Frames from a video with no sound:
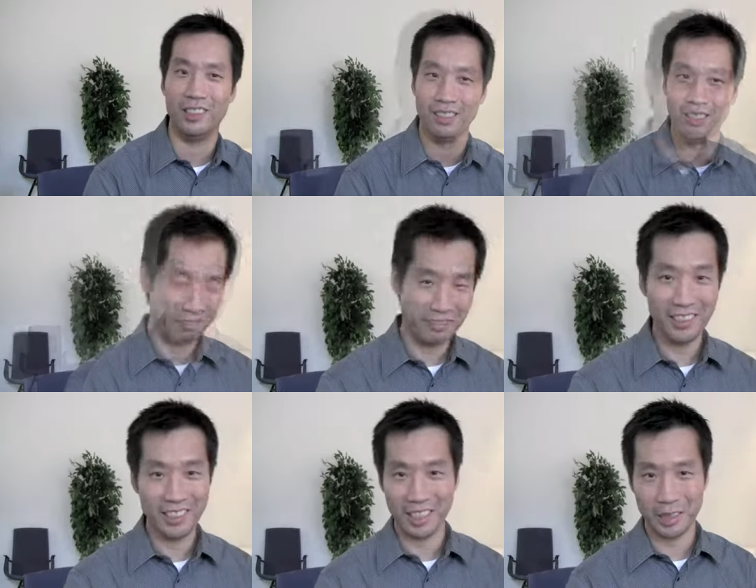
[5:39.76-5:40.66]
What
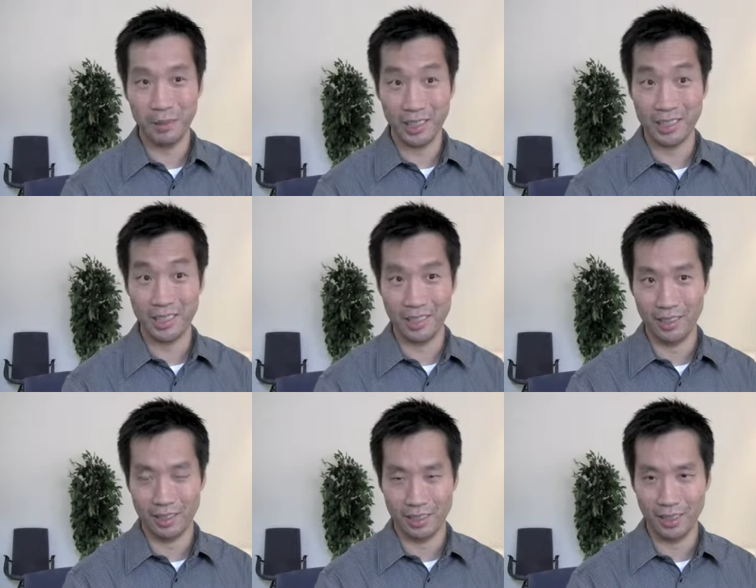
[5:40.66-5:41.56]
really gets me excited
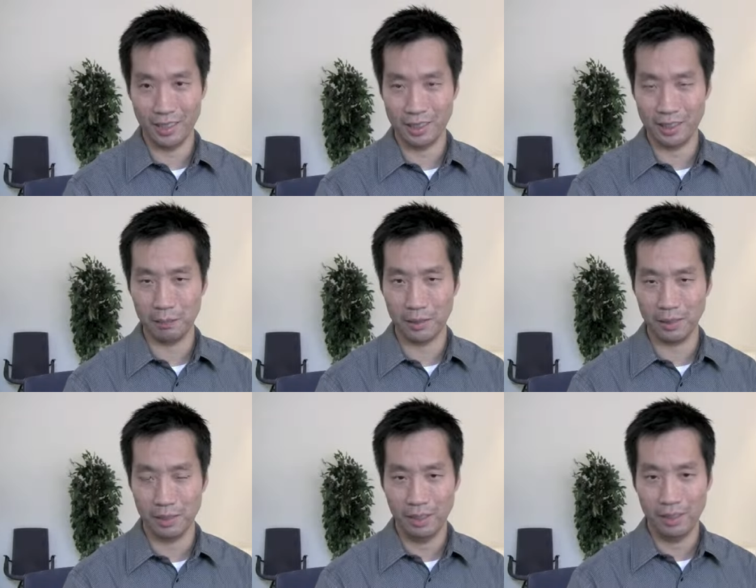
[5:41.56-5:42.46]
is taking
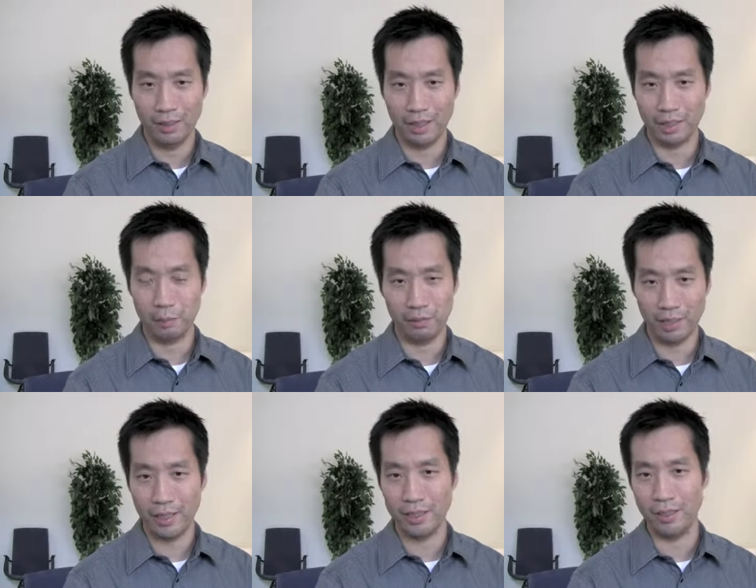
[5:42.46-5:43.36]
something that's
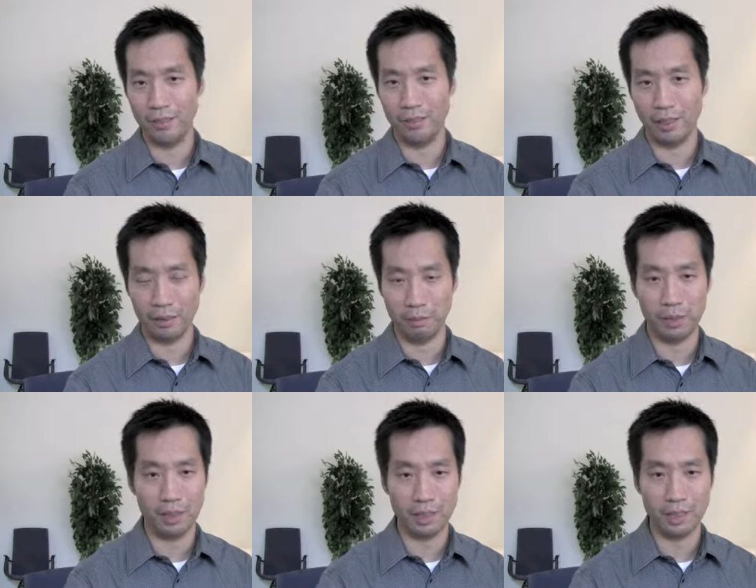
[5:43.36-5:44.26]
brand new and
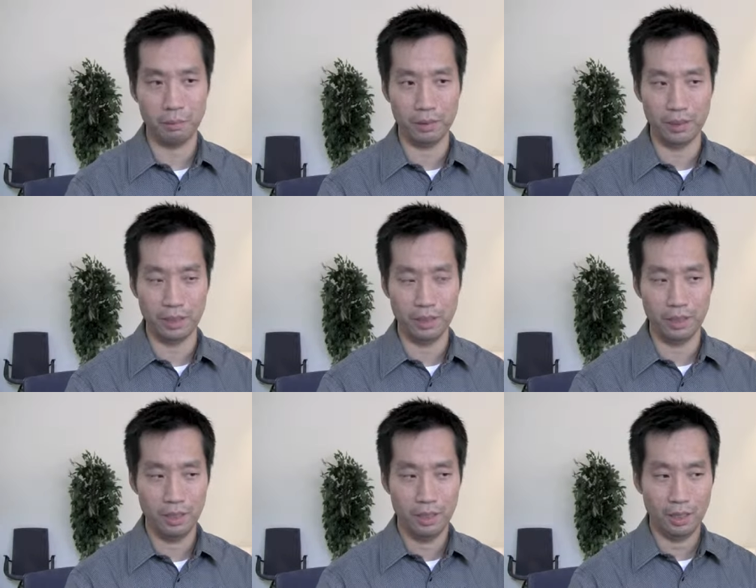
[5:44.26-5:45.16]
possibly
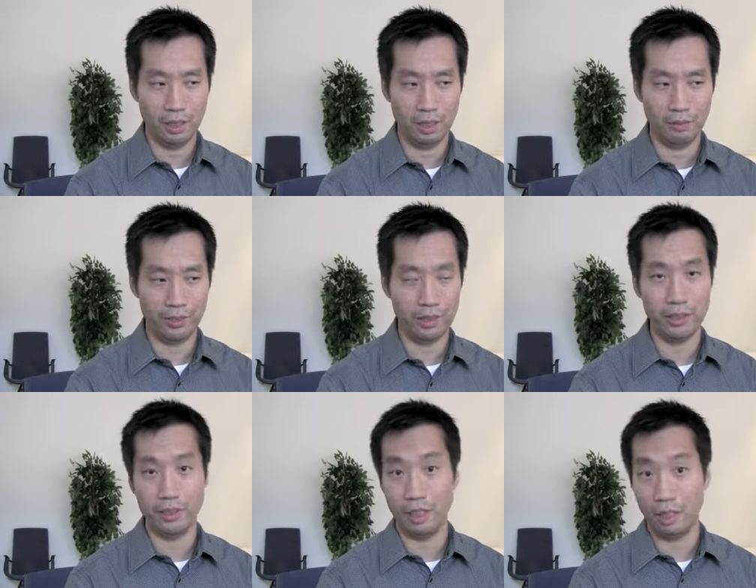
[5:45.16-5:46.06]
very
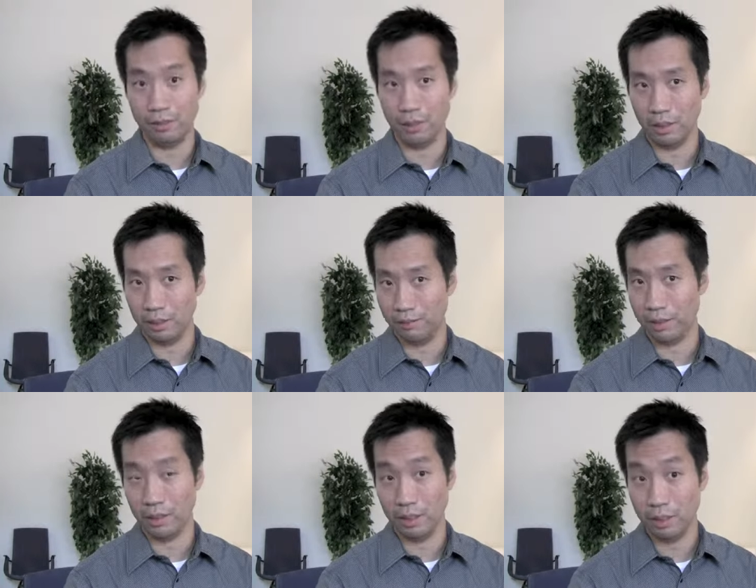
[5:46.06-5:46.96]
novel and
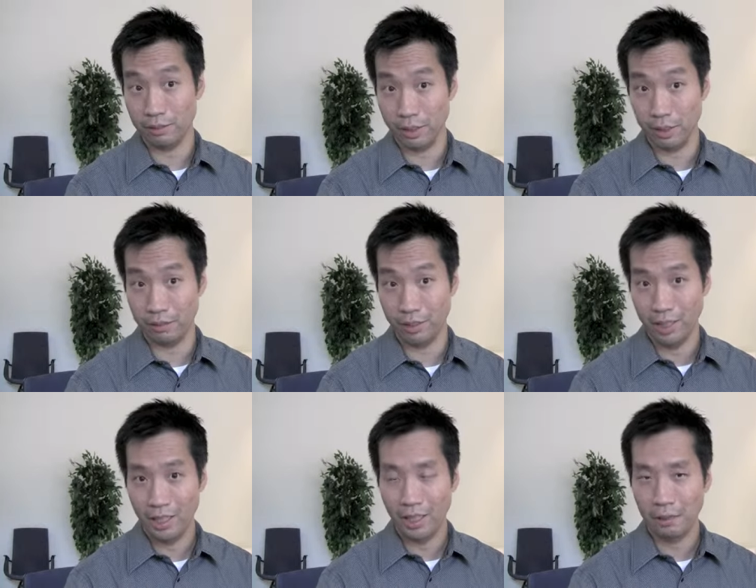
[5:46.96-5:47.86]
very innovative,
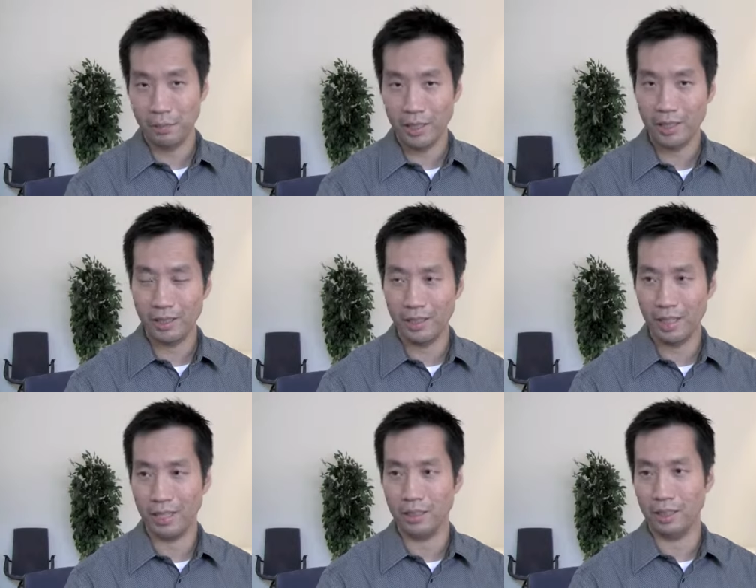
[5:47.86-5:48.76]
and making
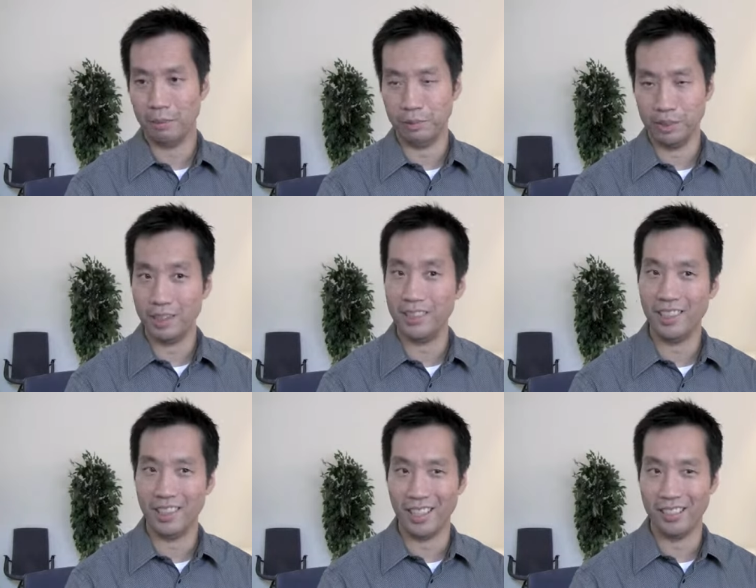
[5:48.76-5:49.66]
that and
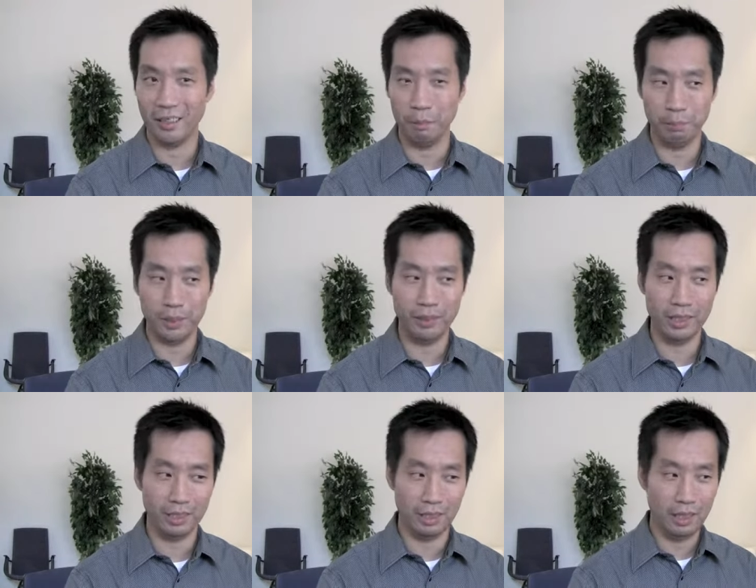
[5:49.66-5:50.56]
presenting that and
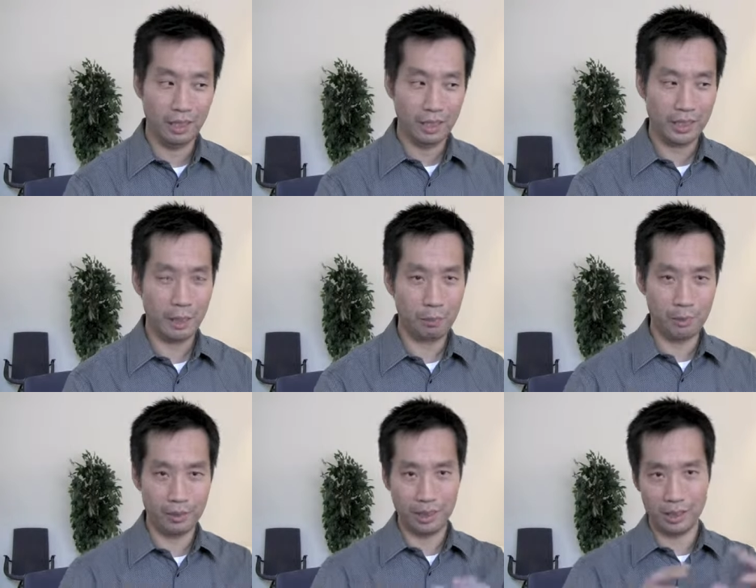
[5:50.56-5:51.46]
building
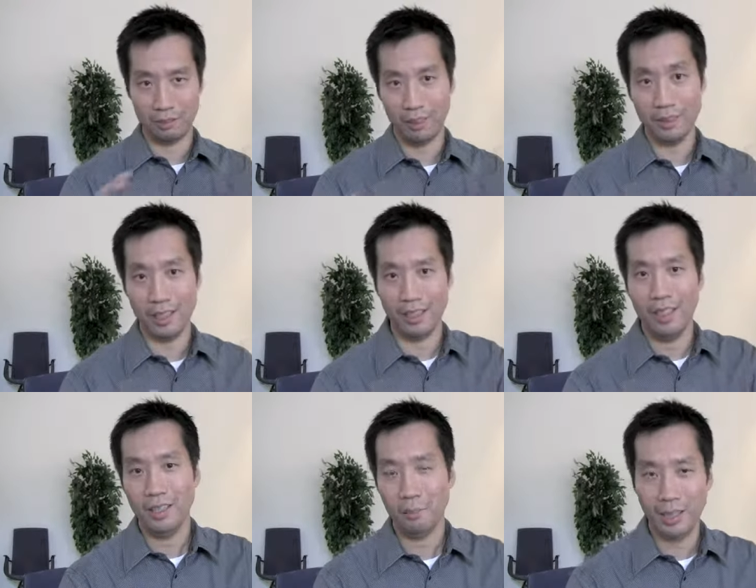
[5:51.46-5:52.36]
capabilities around
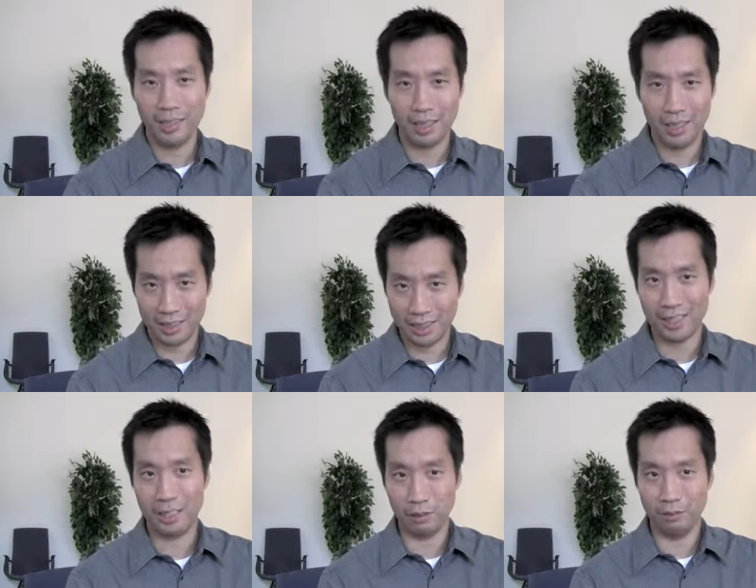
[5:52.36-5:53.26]
that that makes it
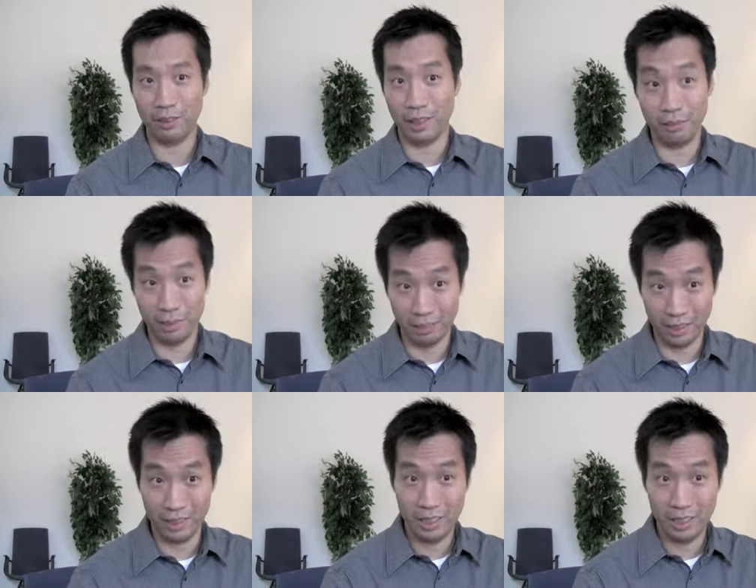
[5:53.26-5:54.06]
accessible for everyone.